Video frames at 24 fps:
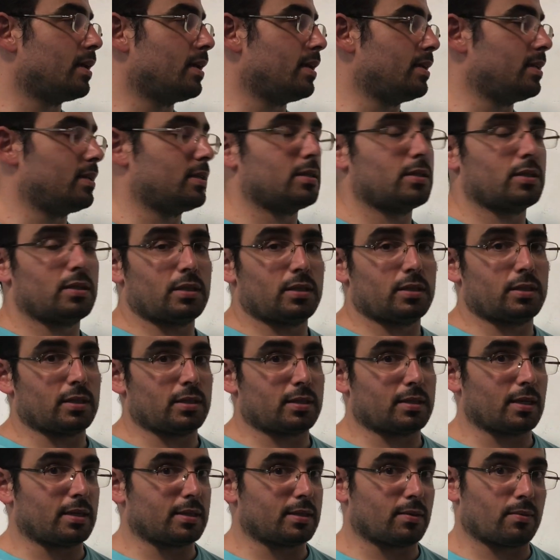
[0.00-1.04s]
It
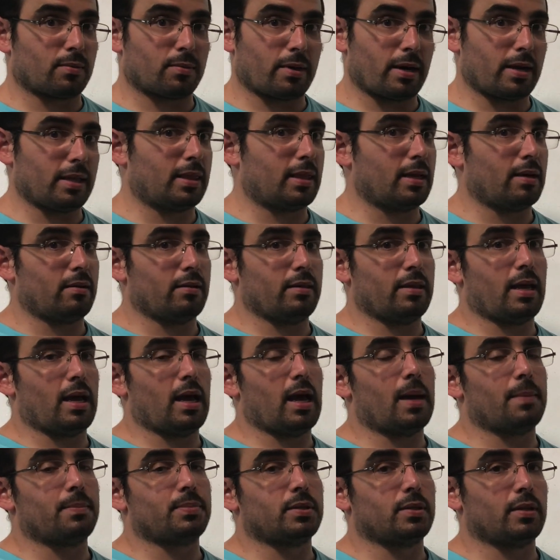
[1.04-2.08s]
just does it right there in the
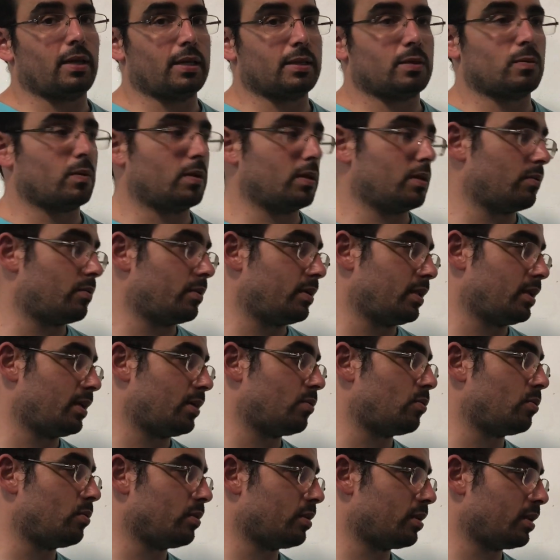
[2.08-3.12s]
app. So that's one of the really
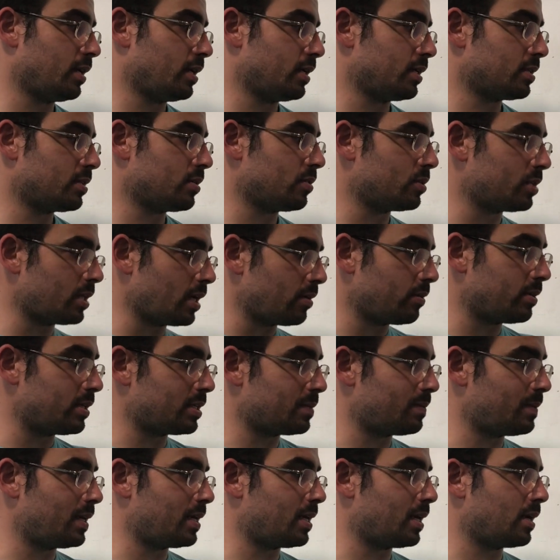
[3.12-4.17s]
cool things. So generally
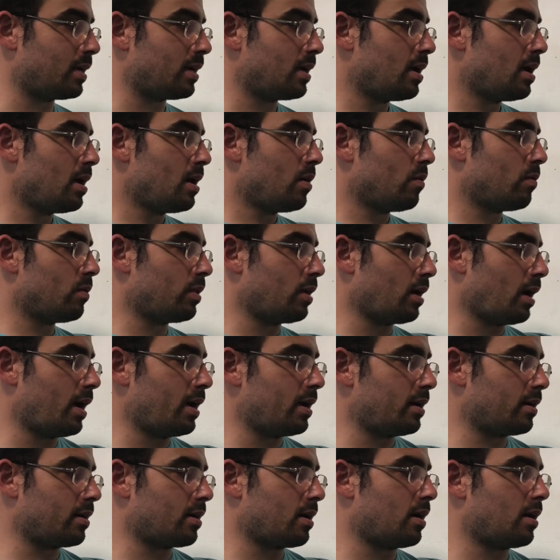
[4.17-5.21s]
speaking, with
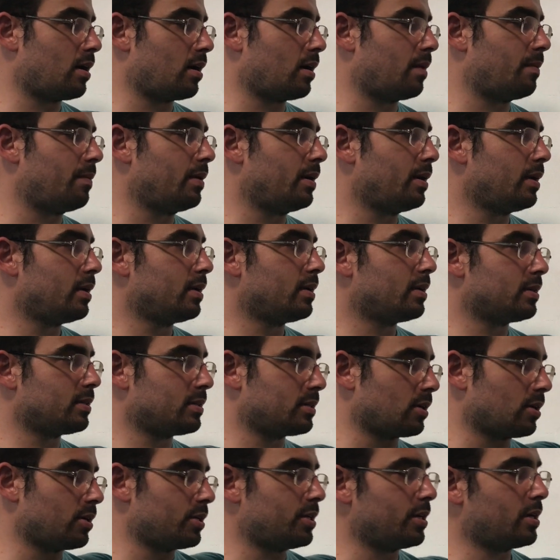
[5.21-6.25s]
higher carb,
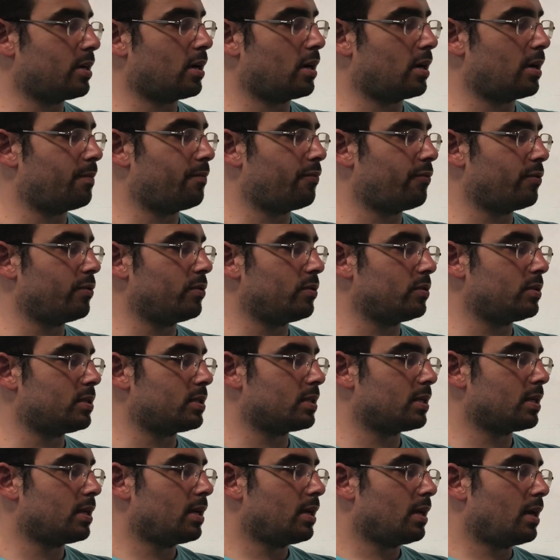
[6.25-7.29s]
starchy carb
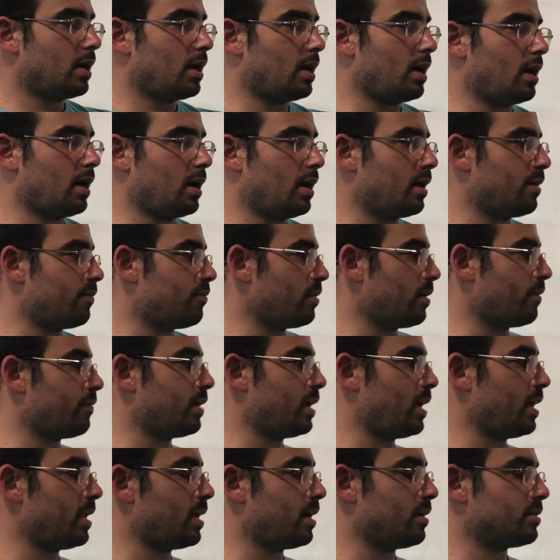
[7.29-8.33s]
foods, if you have
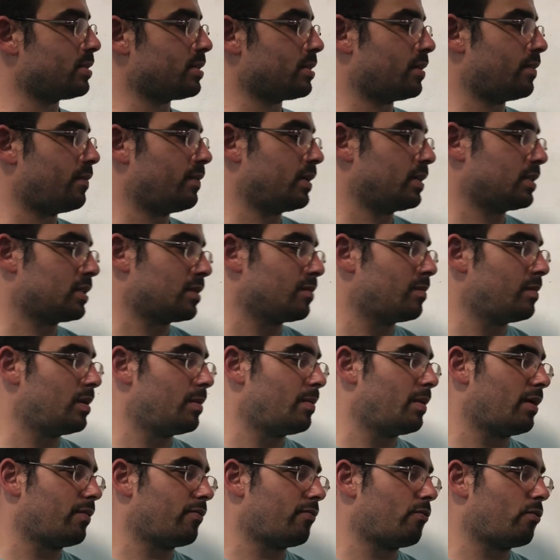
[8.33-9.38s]
an 8 ounce serving, it's gonna be
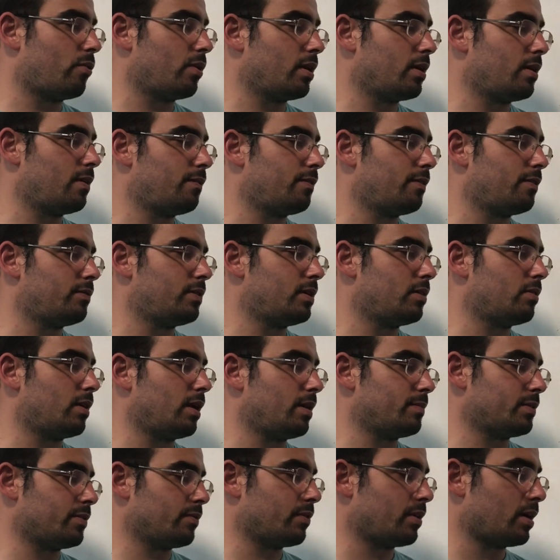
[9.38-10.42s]
about 40 to 50
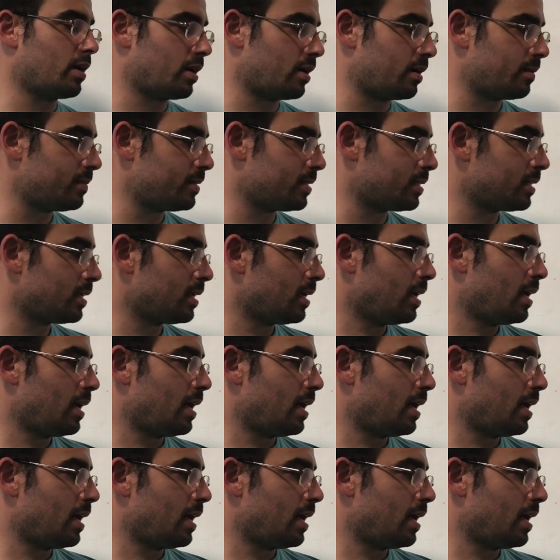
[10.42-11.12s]
grams of carbs